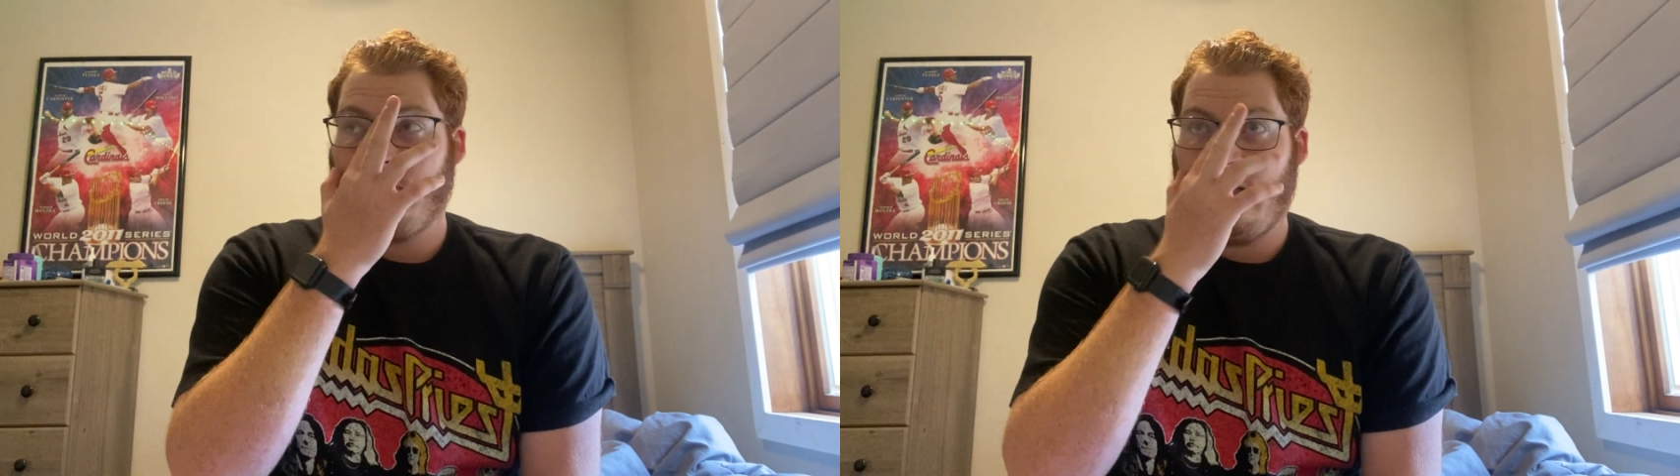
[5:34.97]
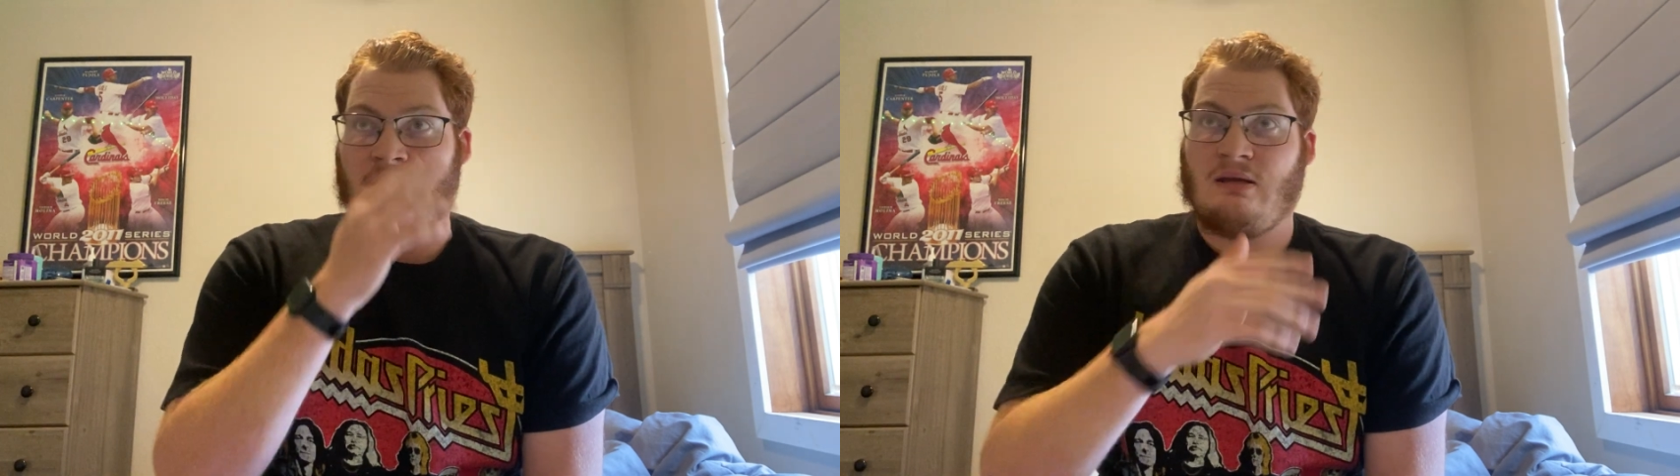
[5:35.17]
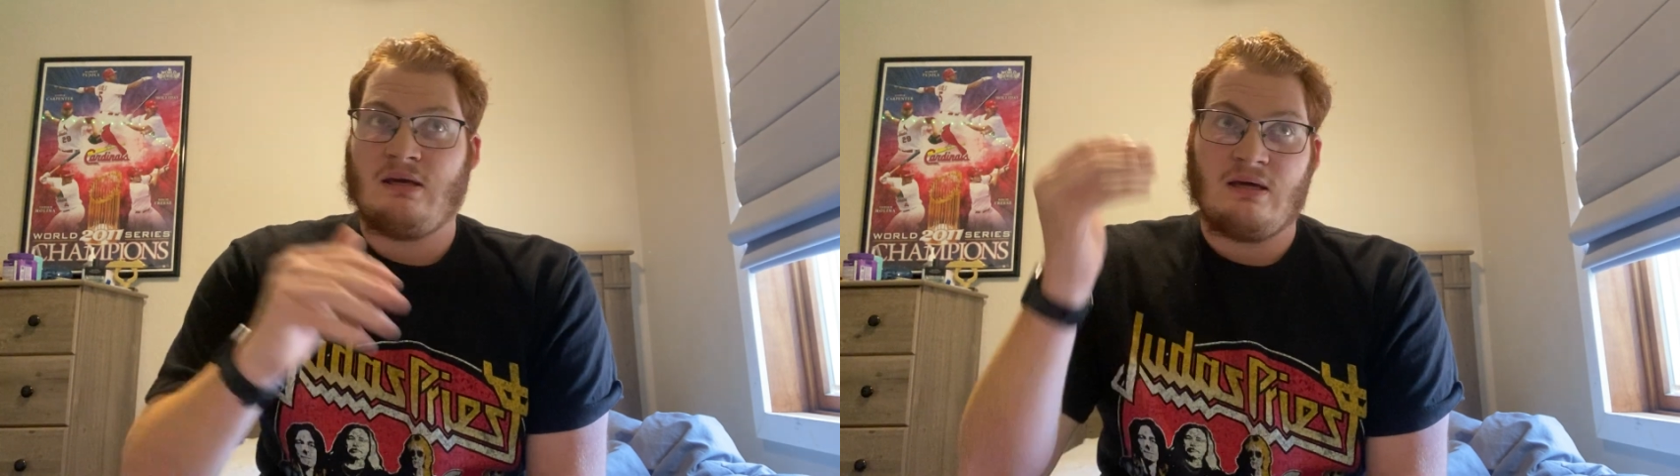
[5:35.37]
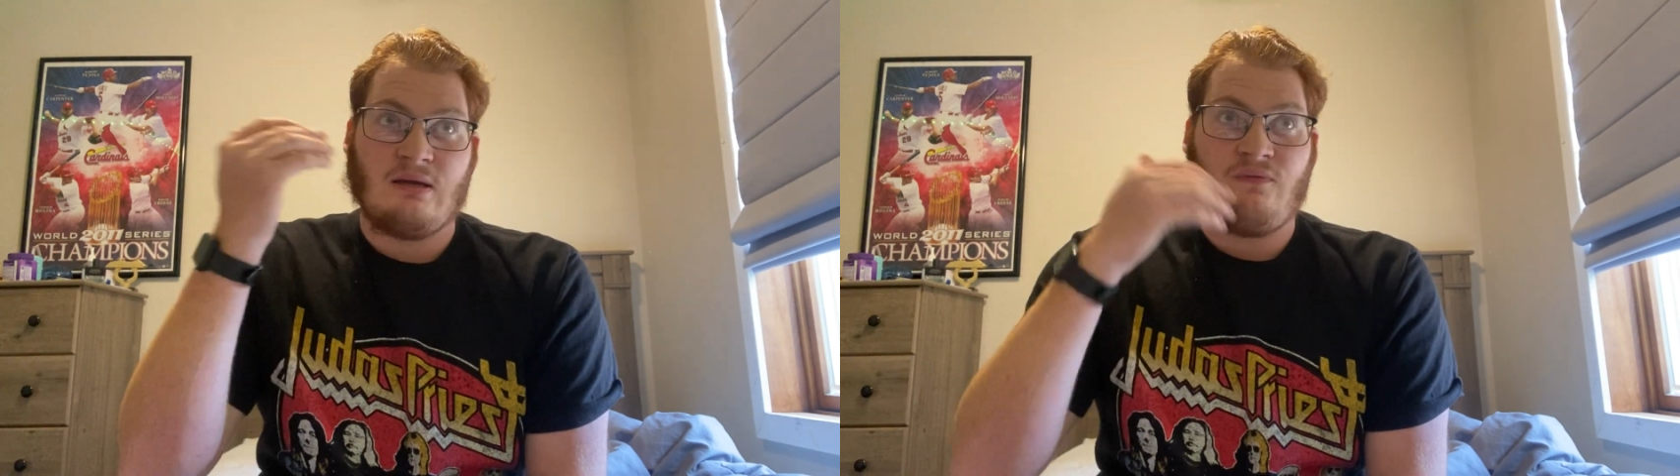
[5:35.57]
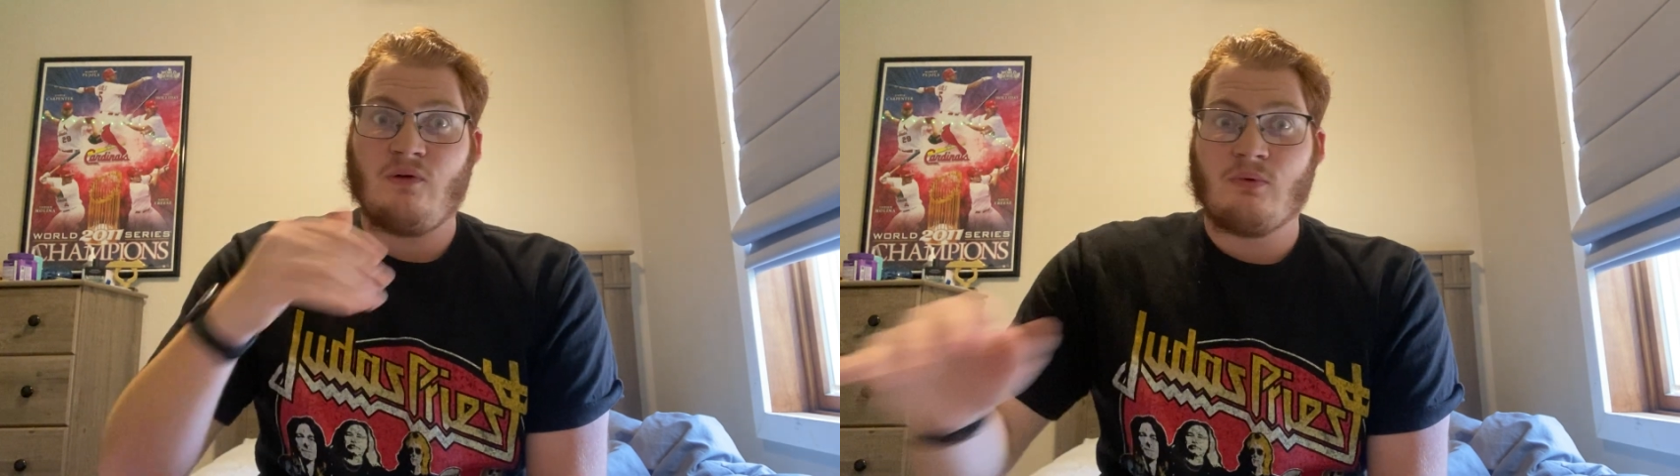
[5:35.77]
And again,
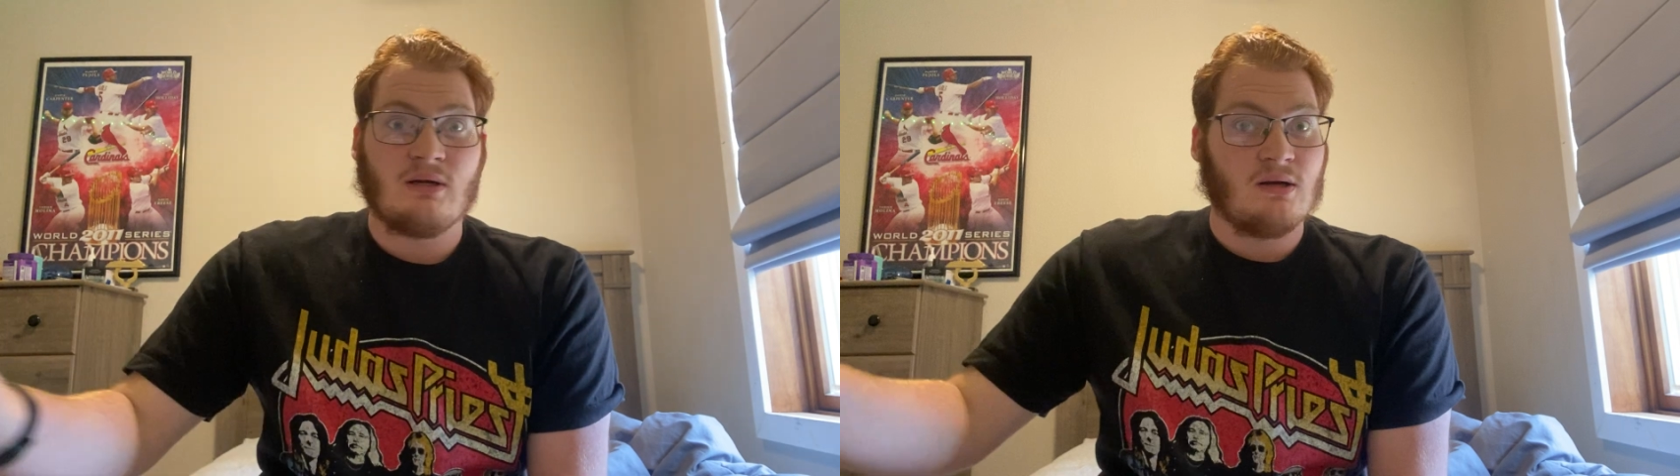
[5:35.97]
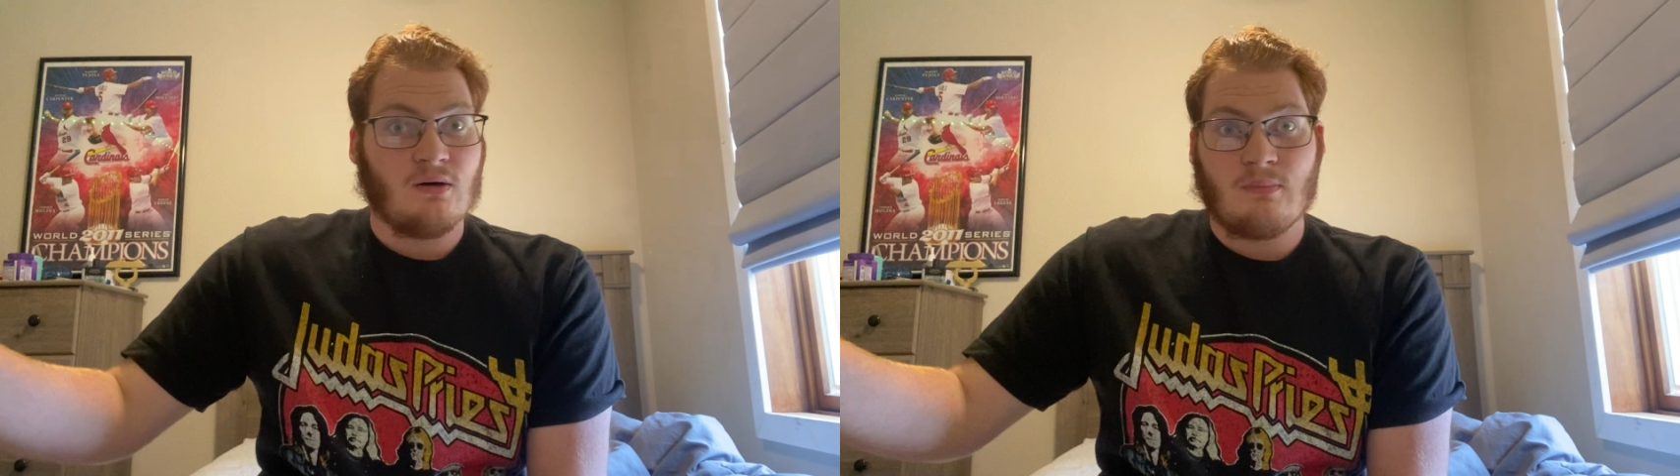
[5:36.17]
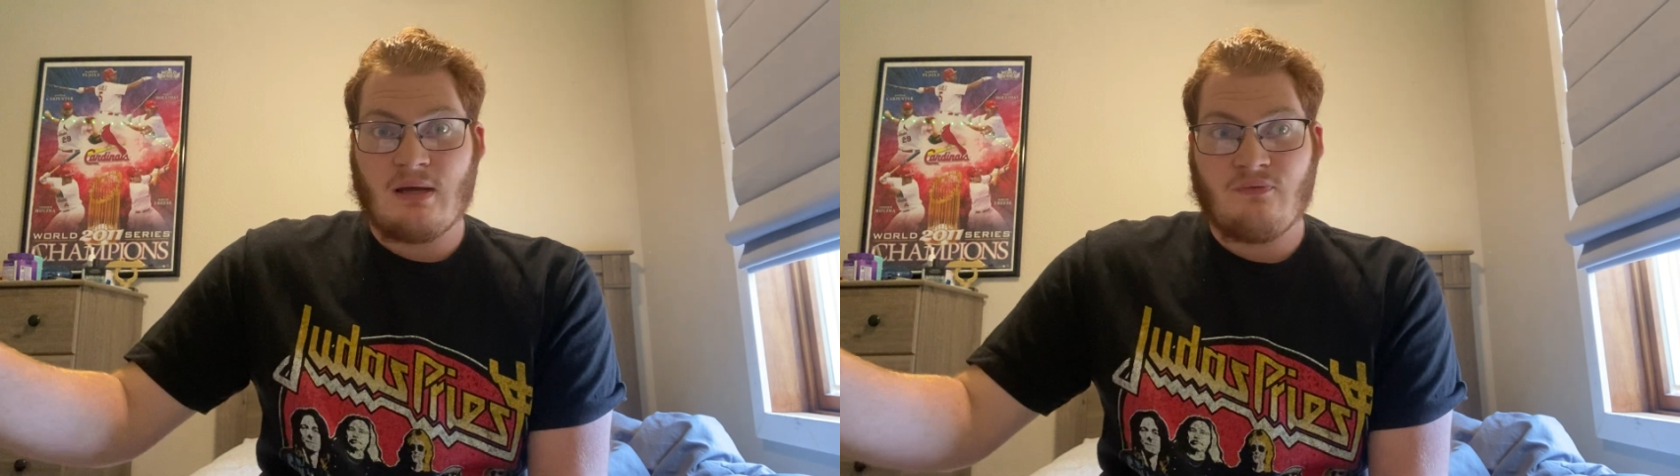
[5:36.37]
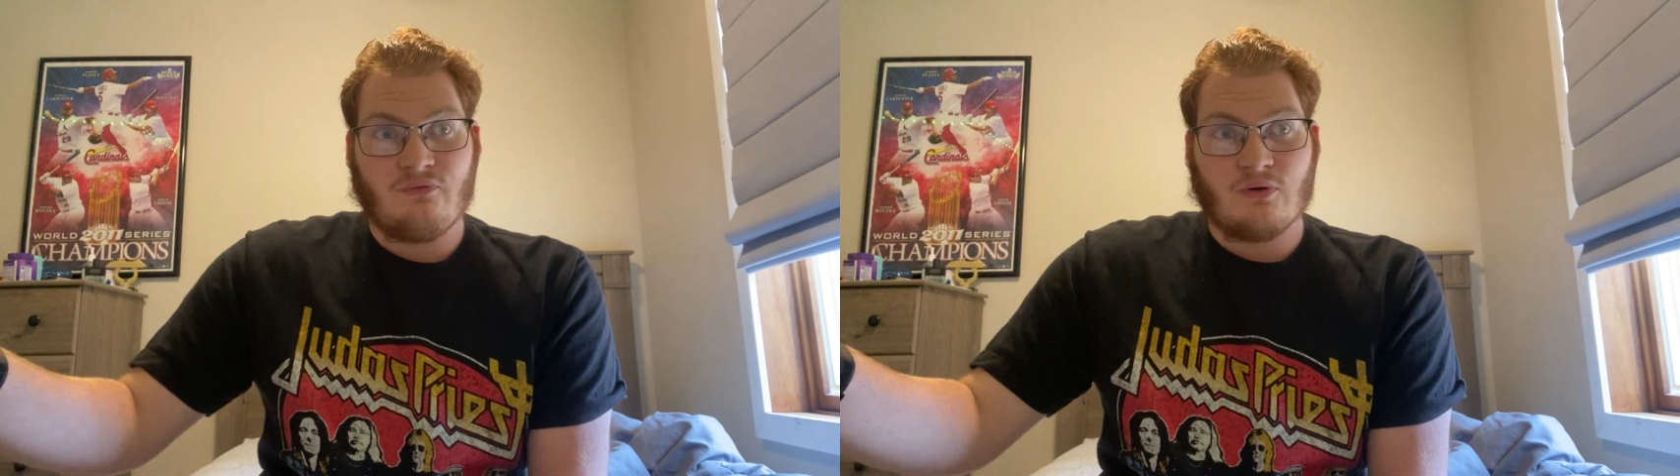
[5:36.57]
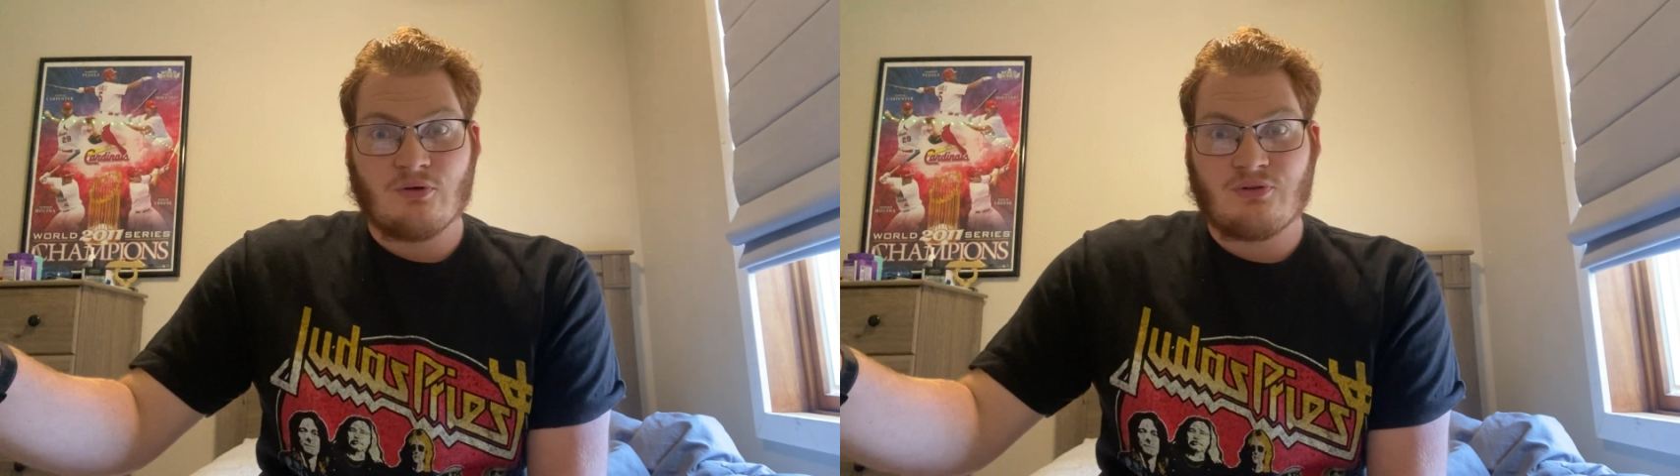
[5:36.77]
if you want to know my full